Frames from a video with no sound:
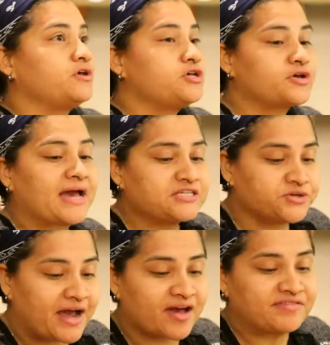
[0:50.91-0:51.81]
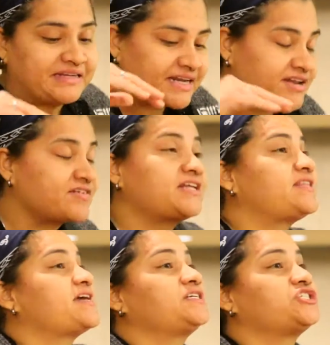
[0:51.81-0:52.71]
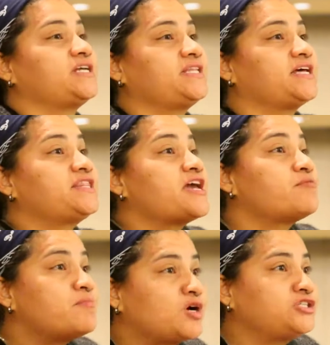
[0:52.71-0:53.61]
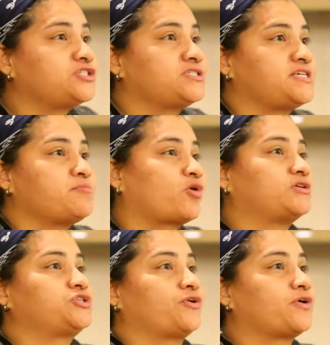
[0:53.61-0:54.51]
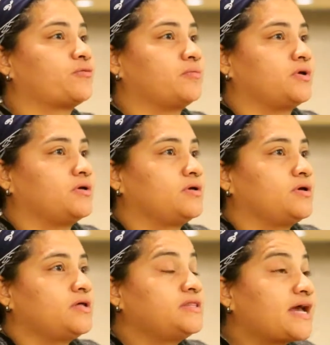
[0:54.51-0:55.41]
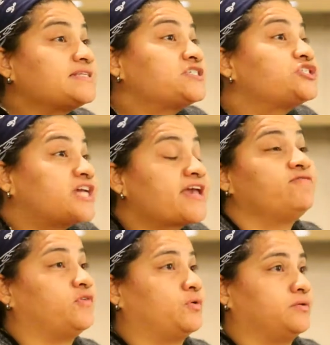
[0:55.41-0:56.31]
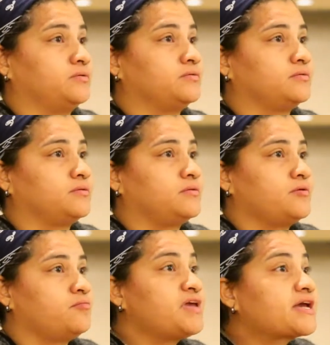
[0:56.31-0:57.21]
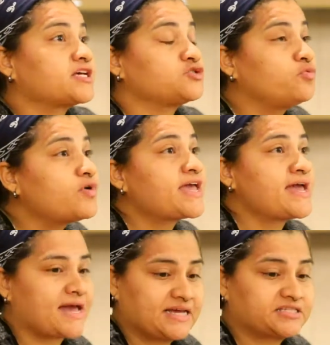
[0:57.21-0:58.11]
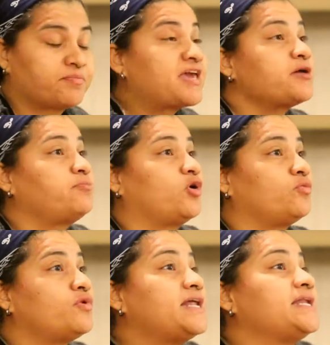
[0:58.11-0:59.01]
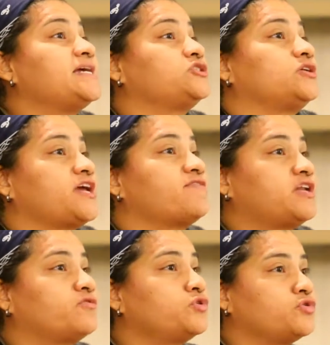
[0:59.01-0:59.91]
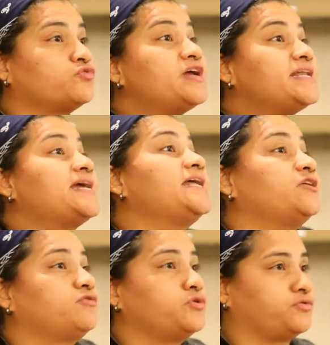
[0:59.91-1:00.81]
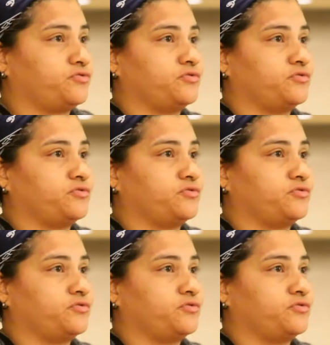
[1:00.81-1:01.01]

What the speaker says: You guys don't have not even the agenda, the emergency moratorium. That's shameful. Because we as people, we need to live in a roof. We need a roof.